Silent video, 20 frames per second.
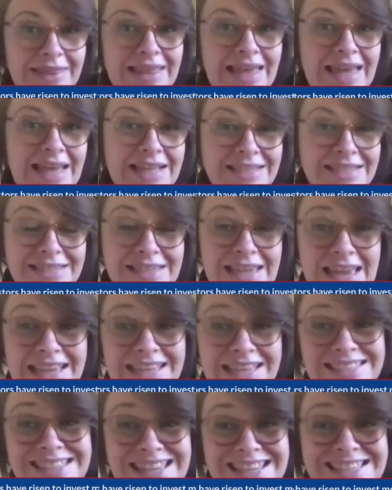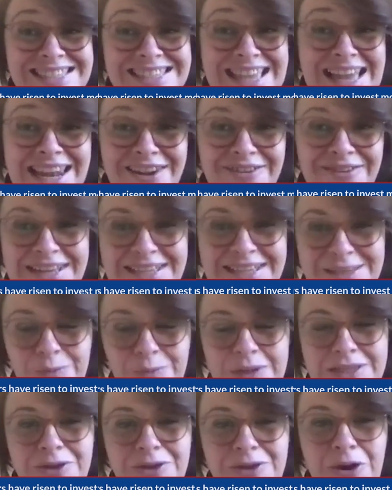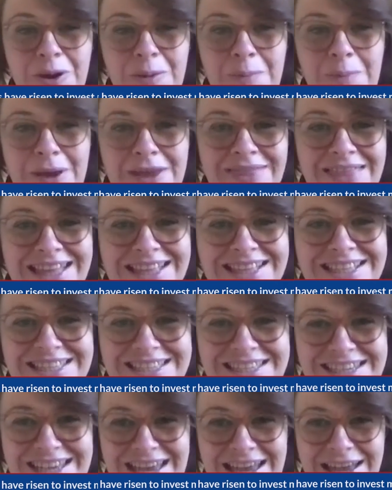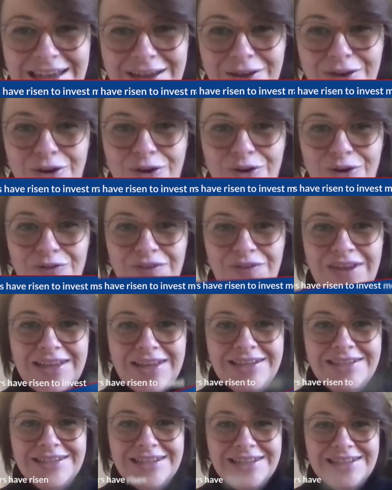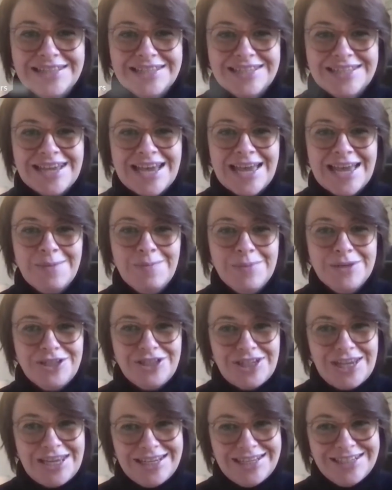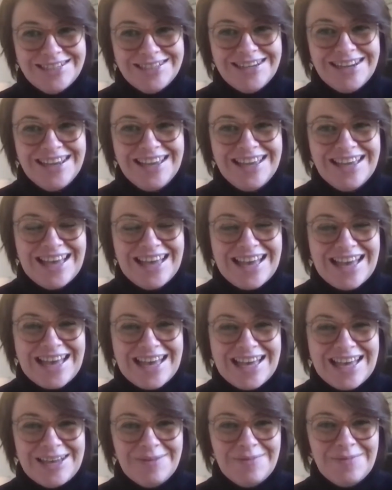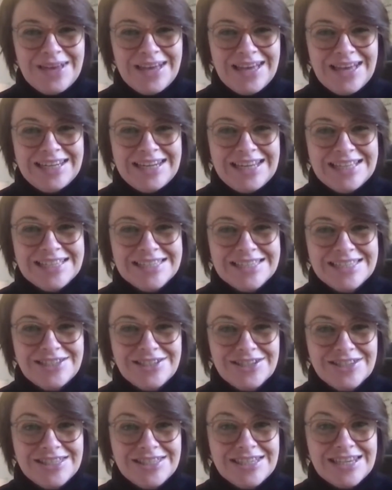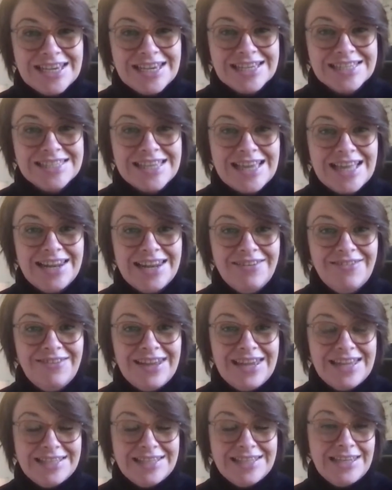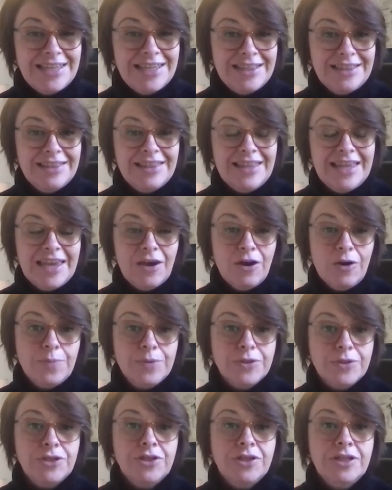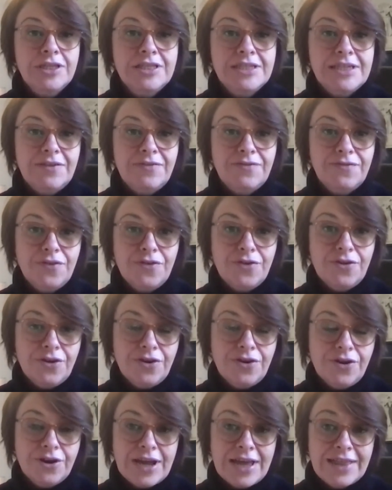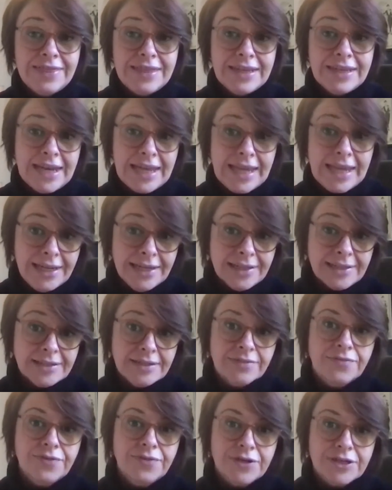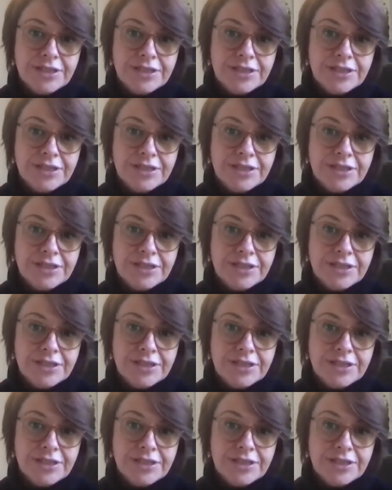it's accelerated. We talk about that COVID time machine, and it's just accelerated the opportunity for and the need for